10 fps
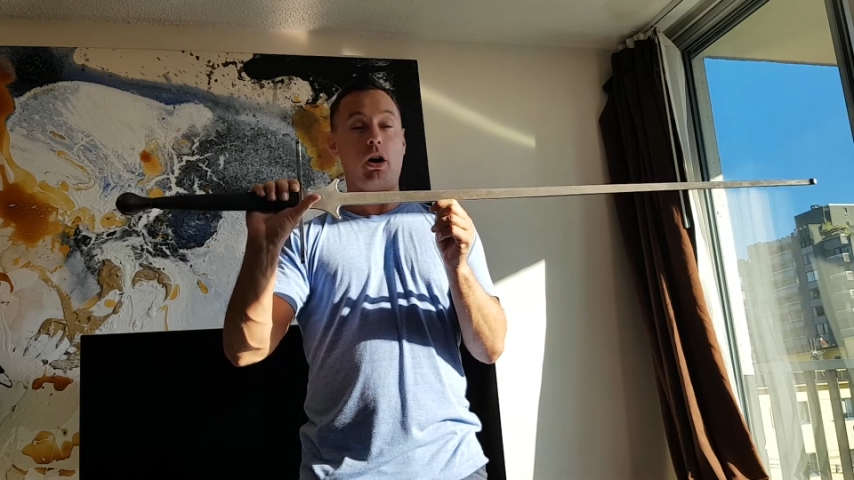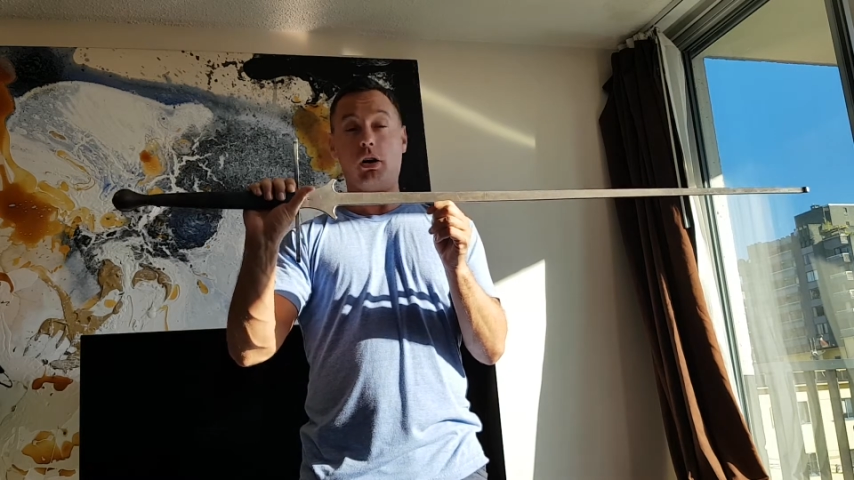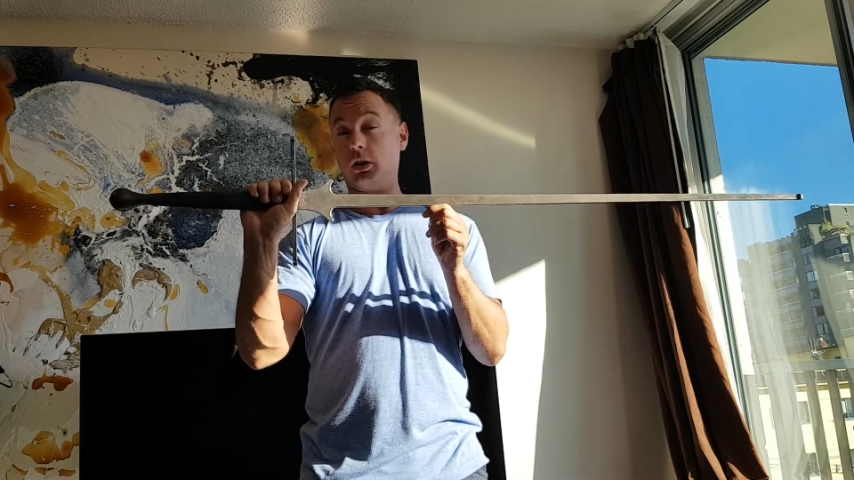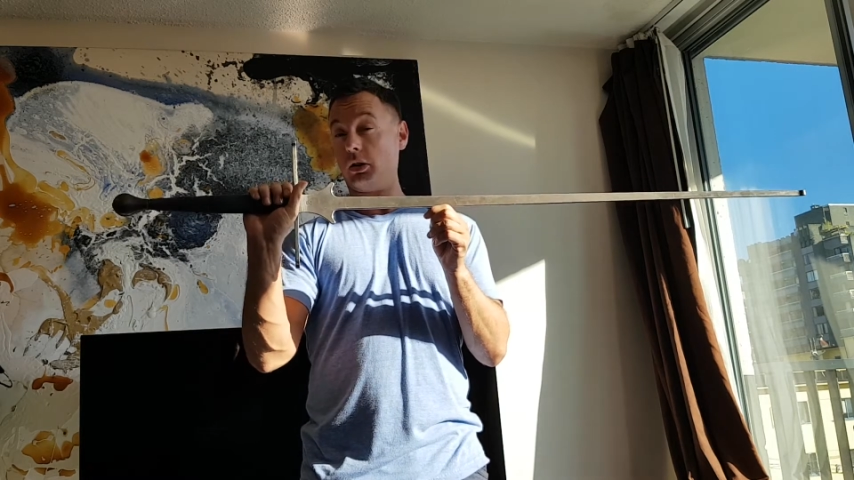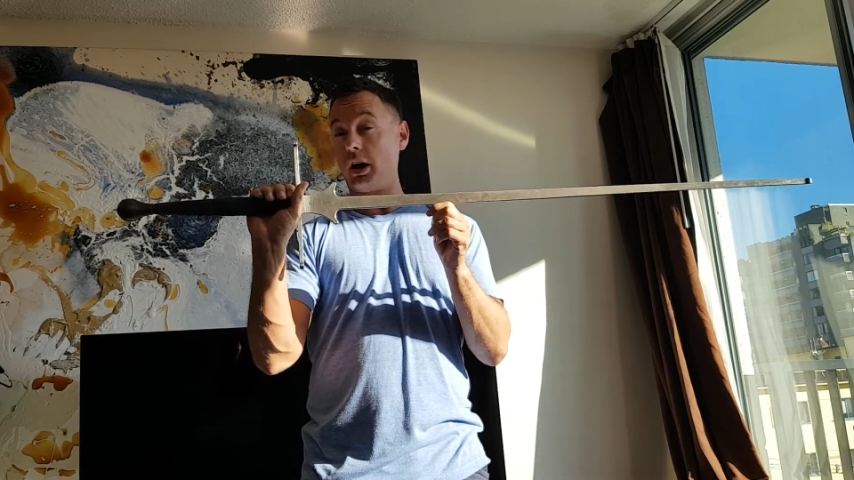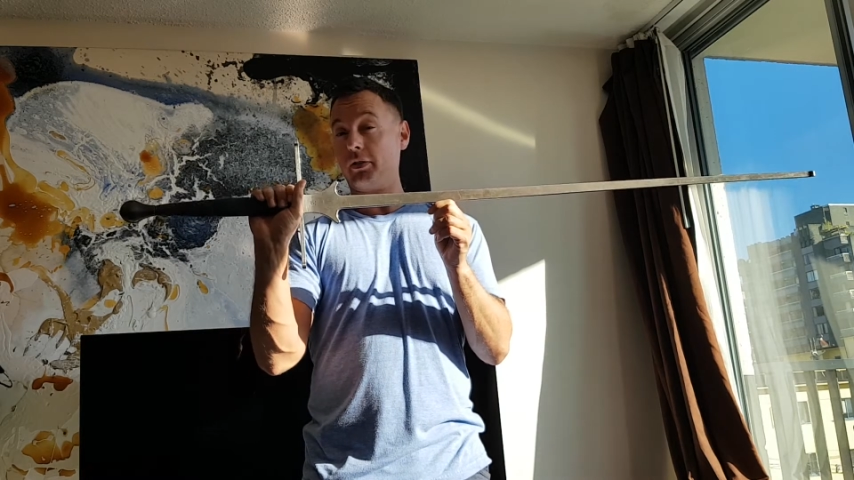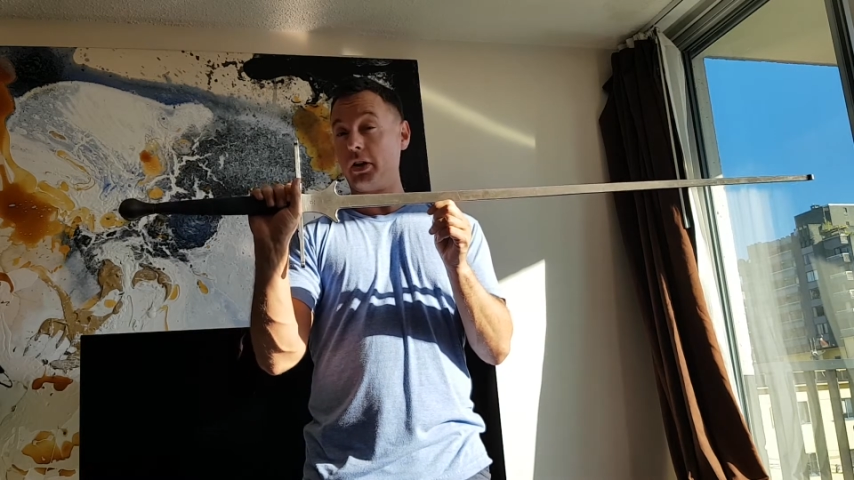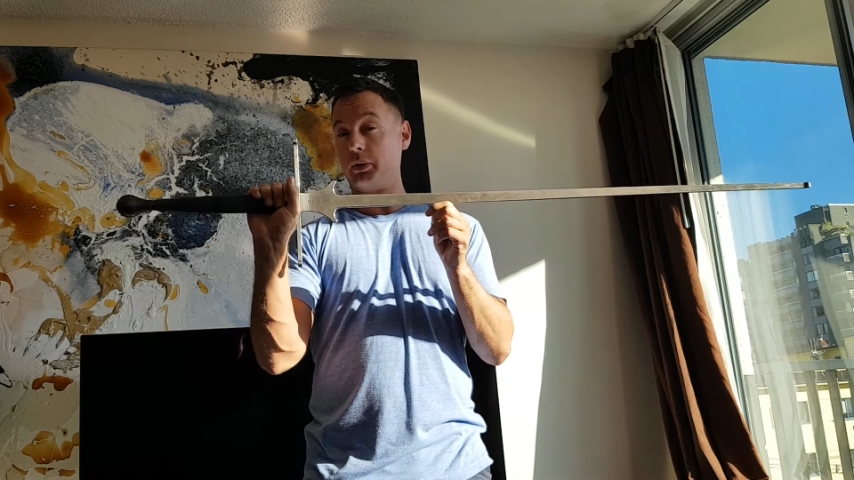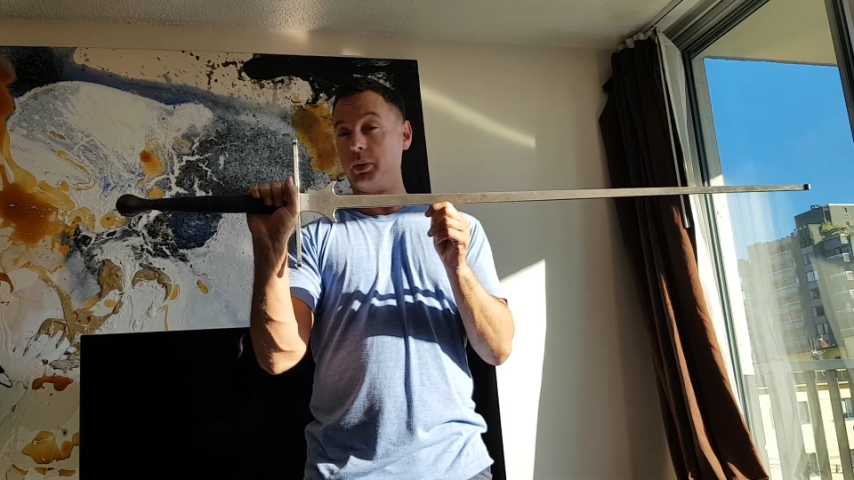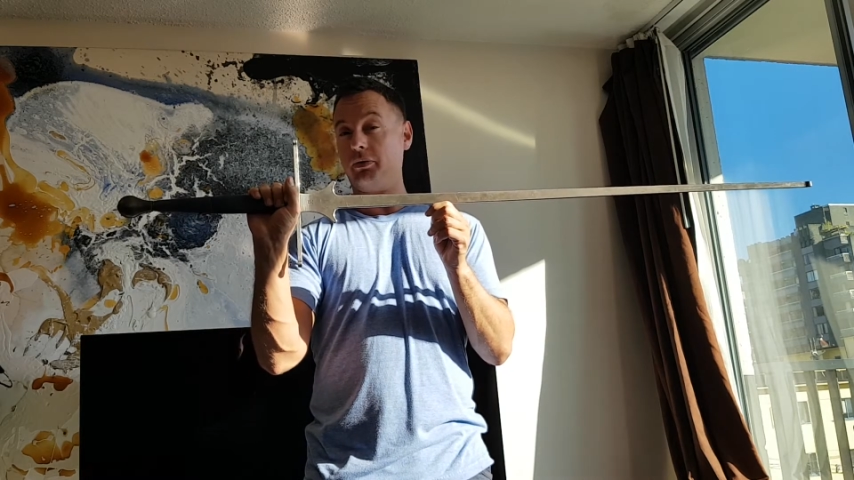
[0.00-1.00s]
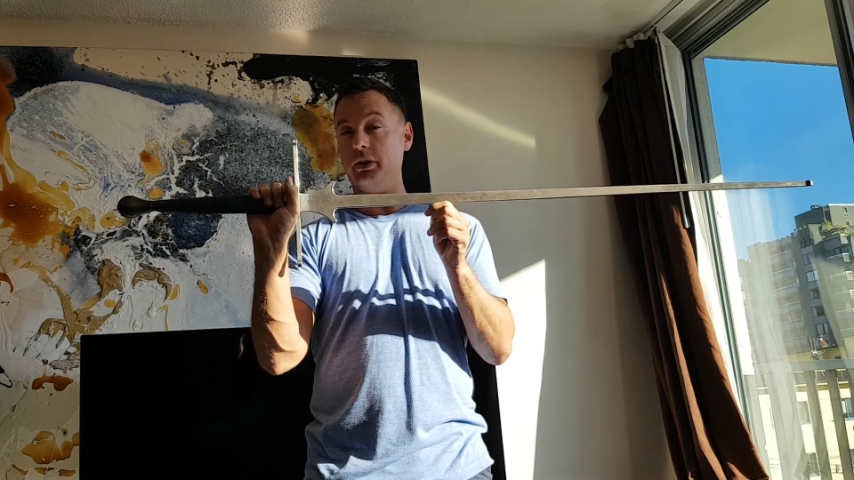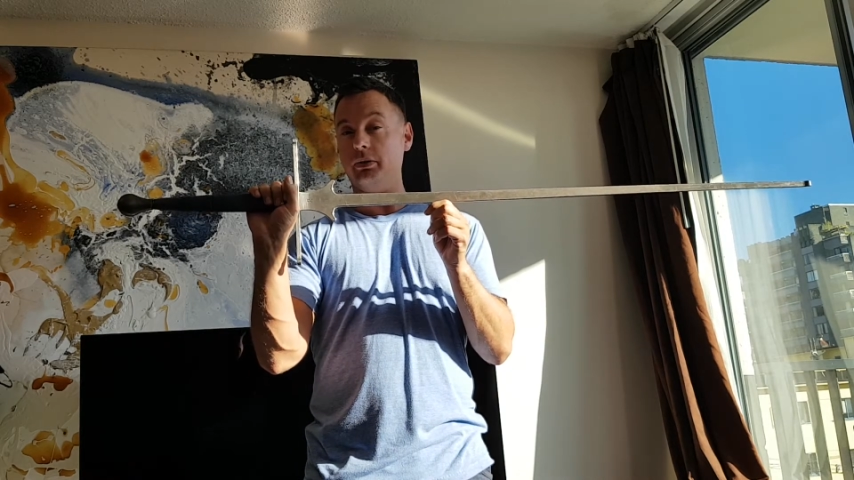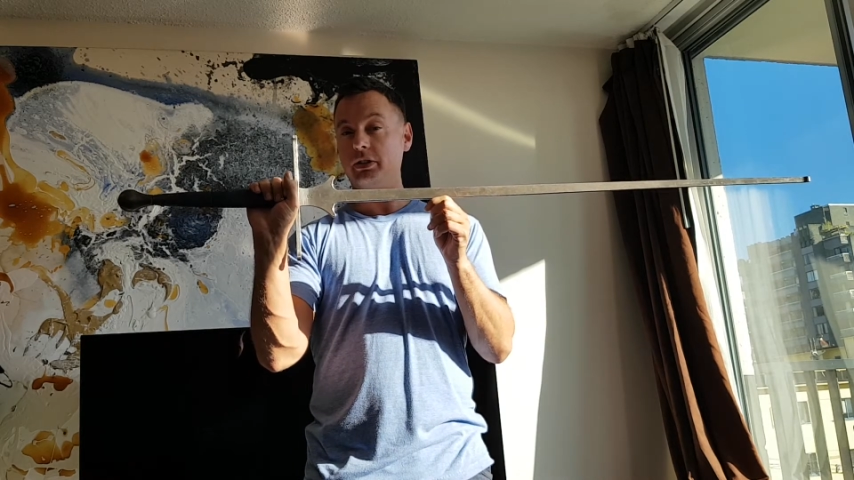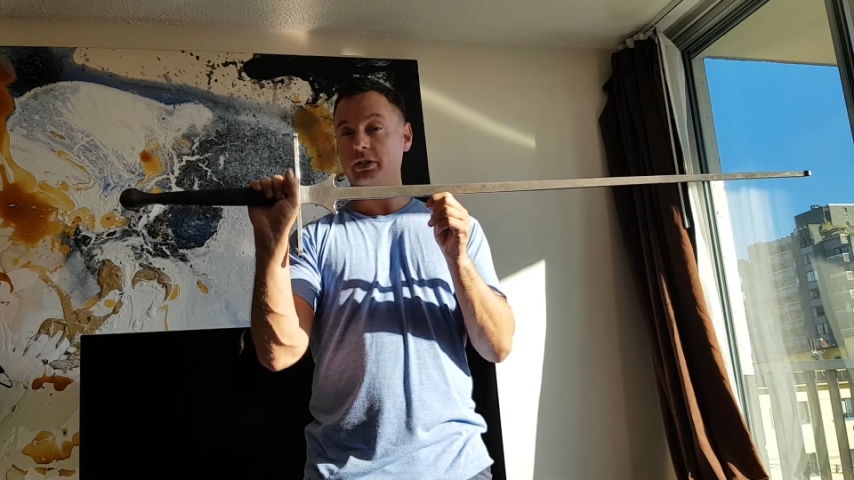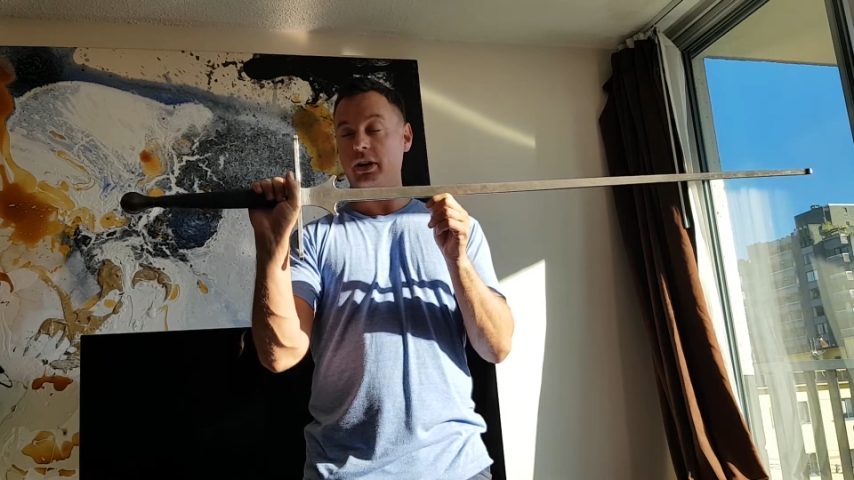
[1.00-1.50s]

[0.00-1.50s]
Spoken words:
are a lot of other reviews